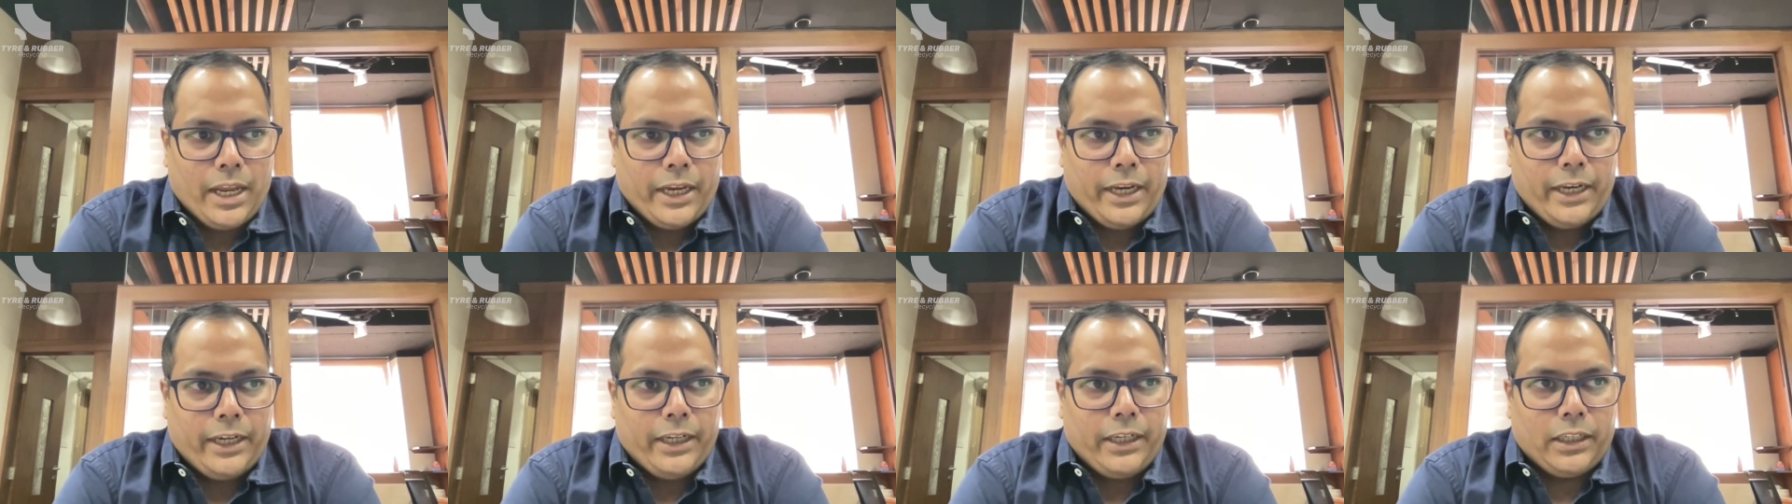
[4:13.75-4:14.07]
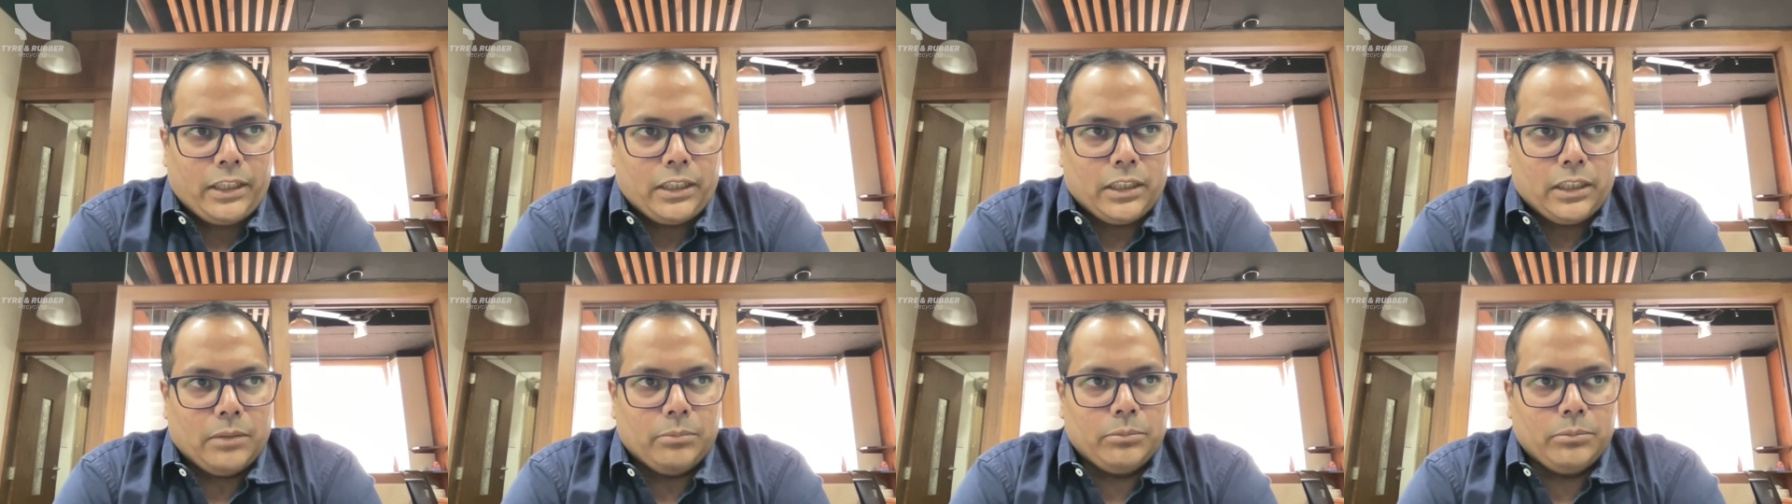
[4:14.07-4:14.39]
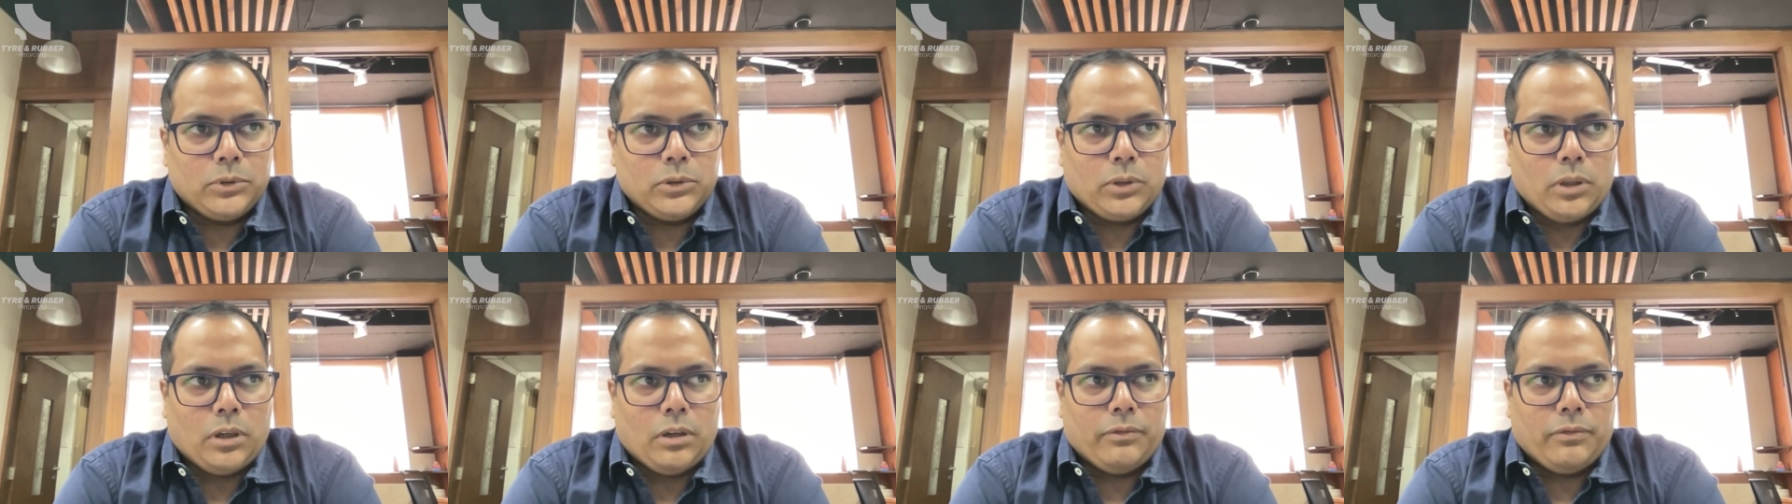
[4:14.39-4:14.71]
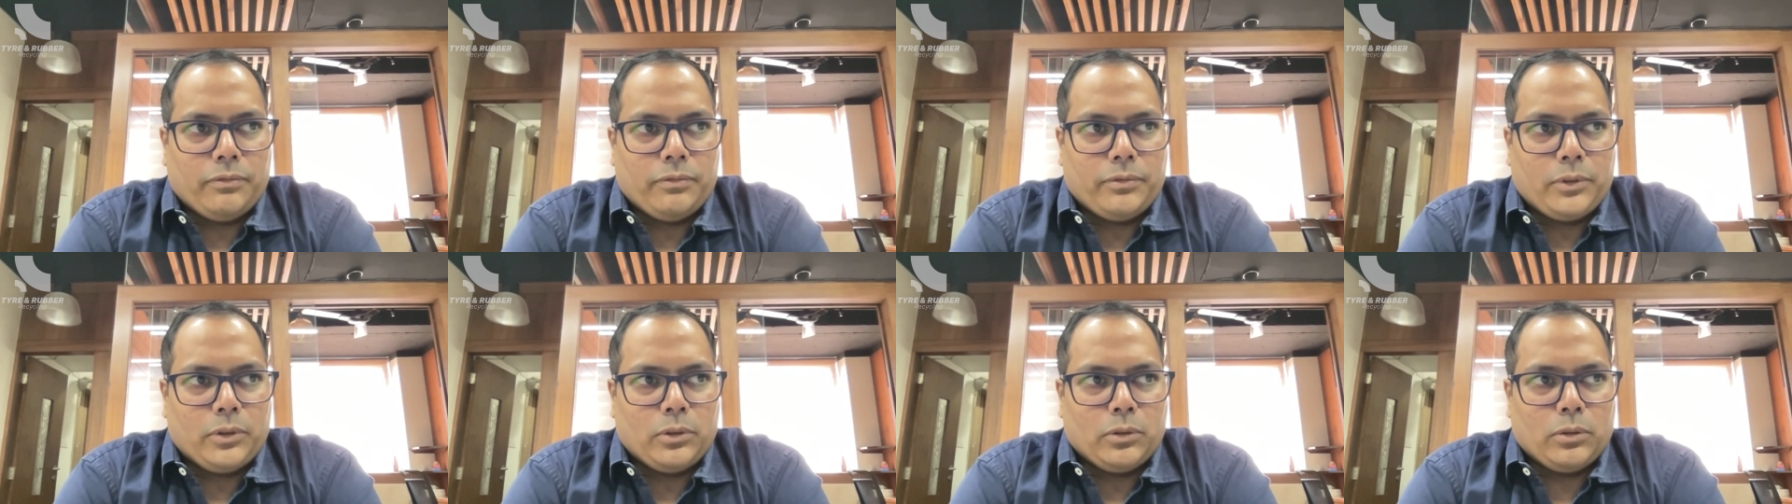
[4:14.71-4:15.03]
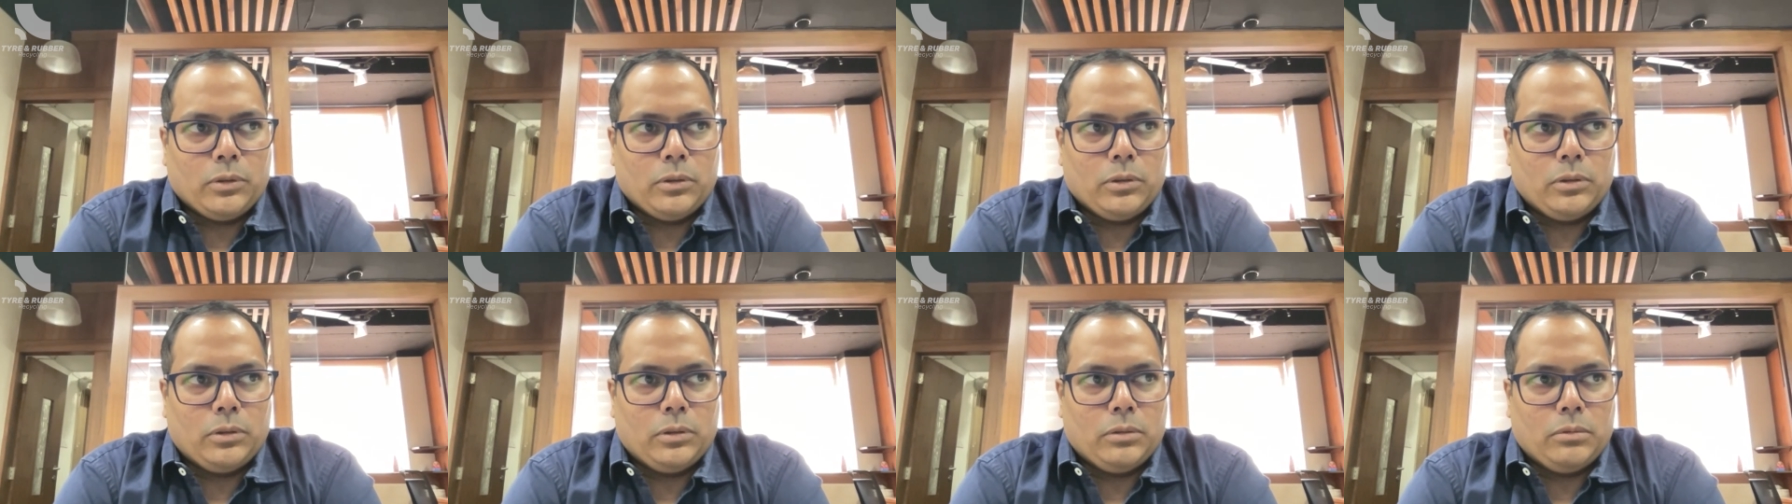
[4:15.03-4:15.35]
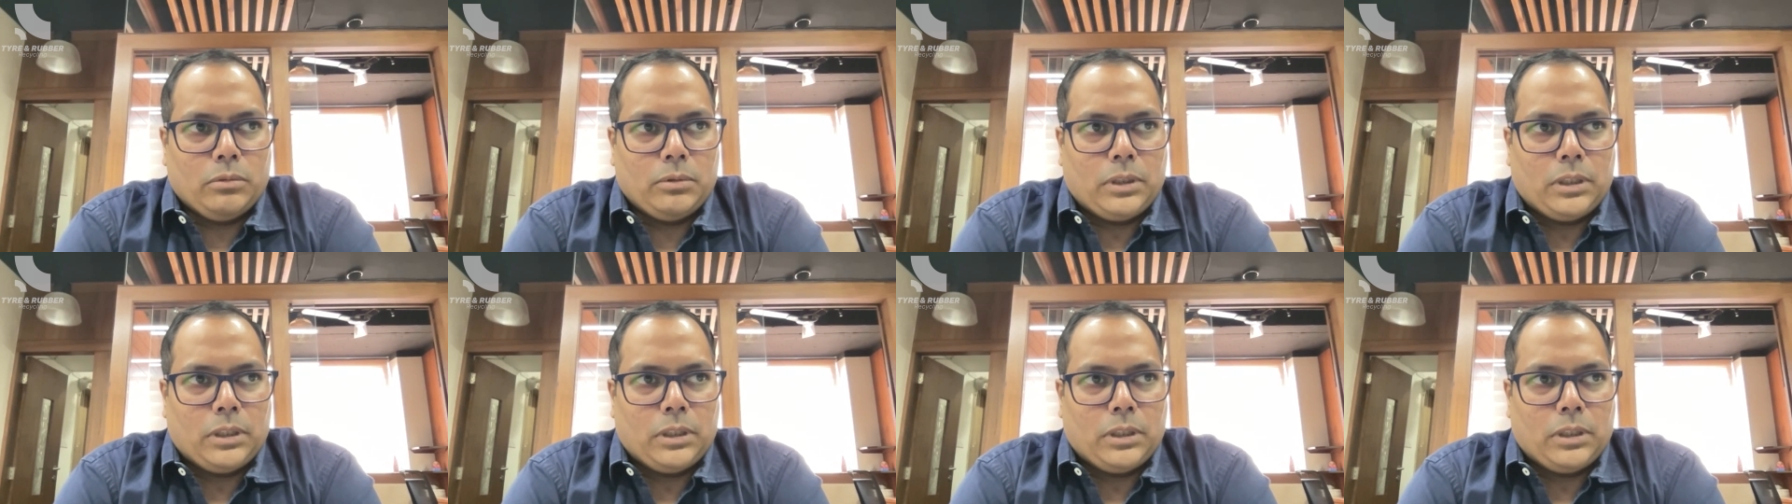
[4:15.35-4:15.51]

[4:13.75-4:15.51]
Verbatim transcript: In terms of you know